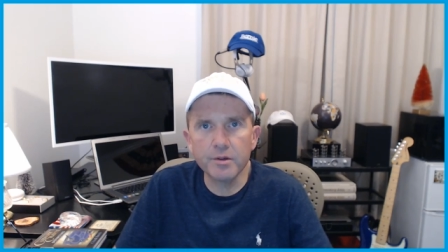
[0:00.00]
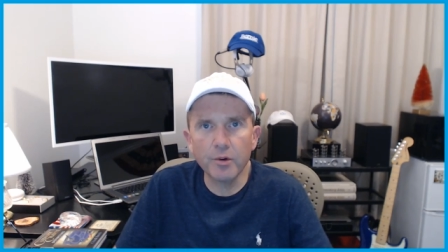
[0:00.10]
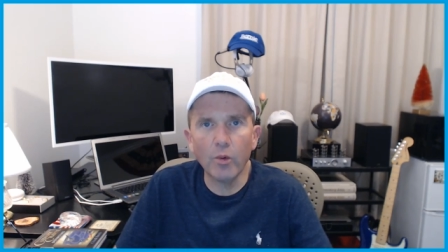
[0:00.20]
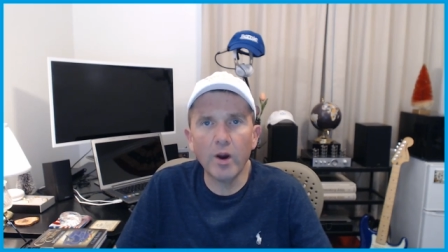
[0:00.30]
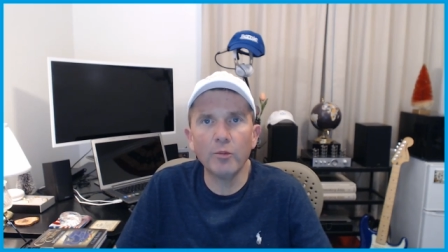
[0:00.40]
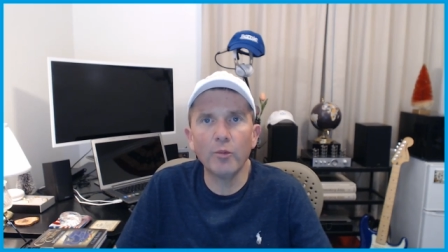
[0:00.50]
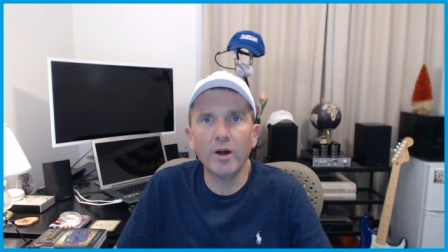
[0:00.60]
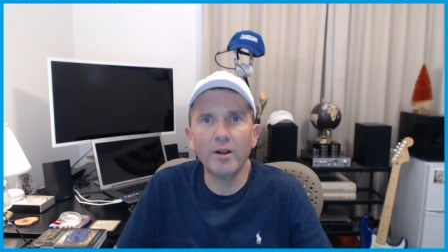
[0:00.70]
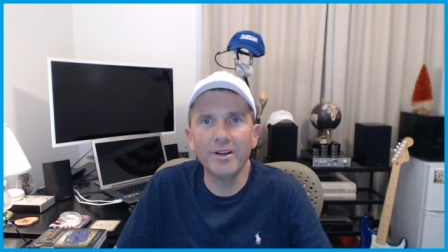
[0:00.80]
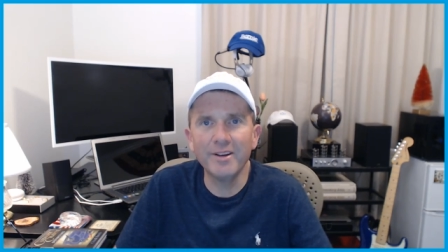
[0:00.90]

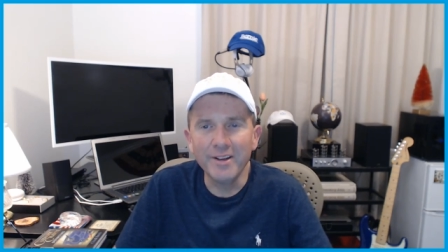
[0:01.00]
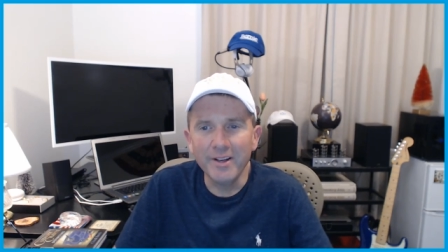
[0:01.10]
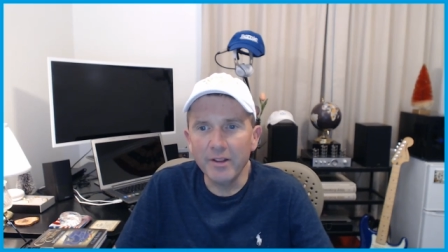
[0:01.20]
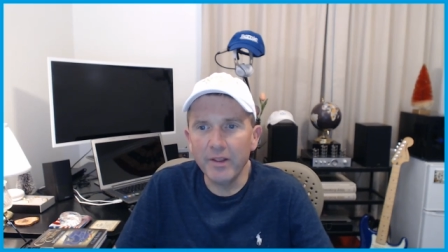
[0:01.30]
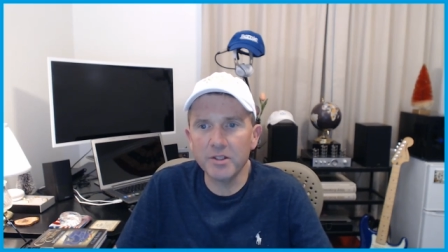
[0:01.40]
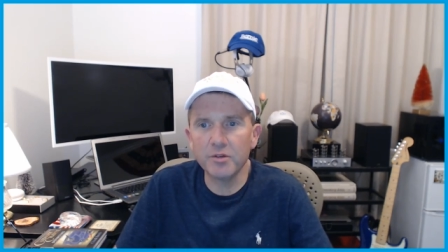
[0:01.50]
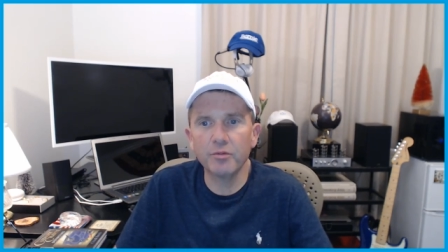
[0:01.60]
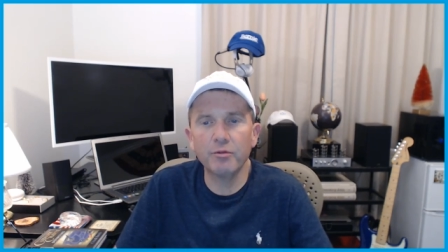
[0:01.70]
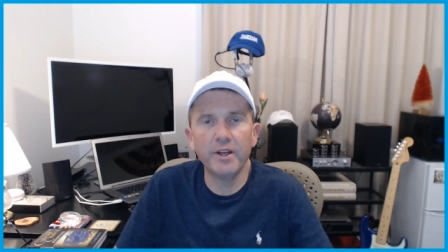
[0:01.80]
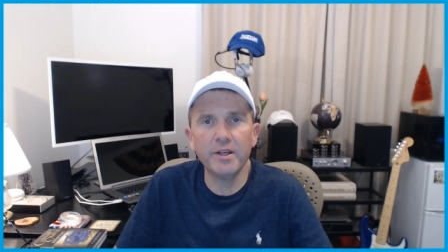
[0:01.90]
While that's
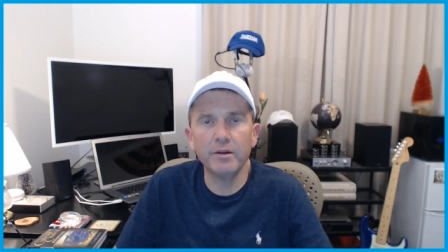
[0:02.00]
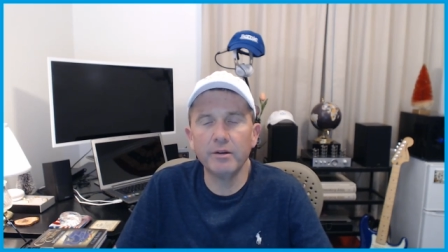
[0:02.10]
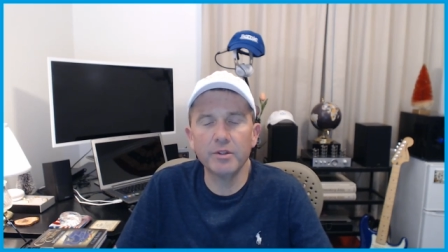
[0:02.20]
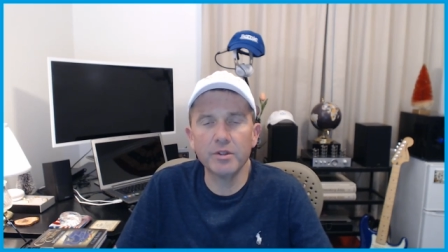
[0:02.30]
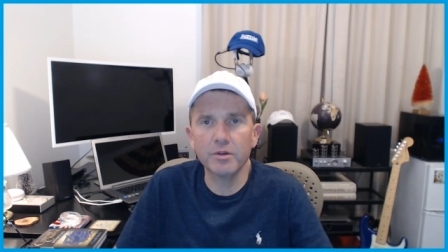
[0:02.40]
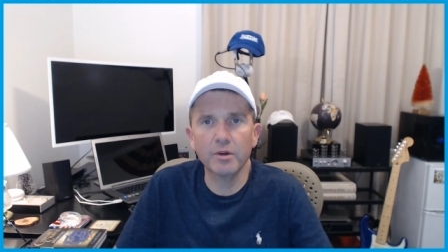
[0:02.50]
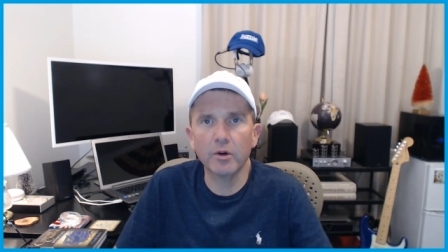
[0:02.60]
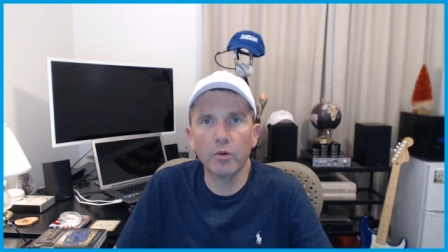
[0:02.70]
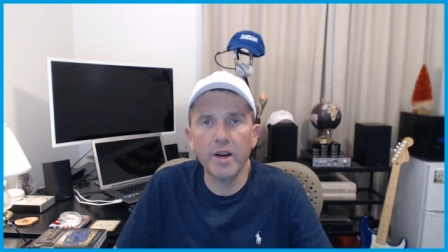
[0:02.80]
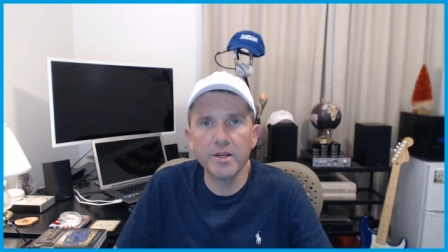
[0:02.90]
just
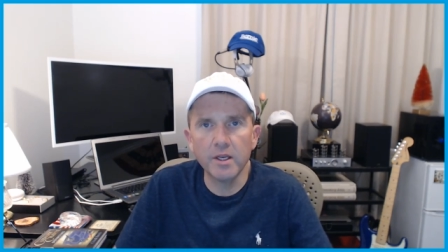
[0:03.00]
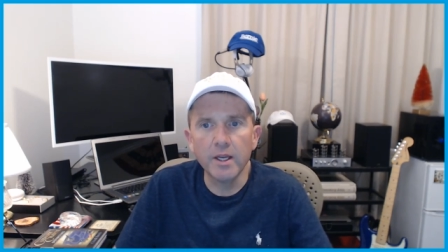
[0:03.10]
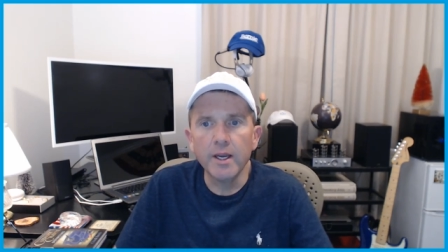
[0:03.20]
crazy,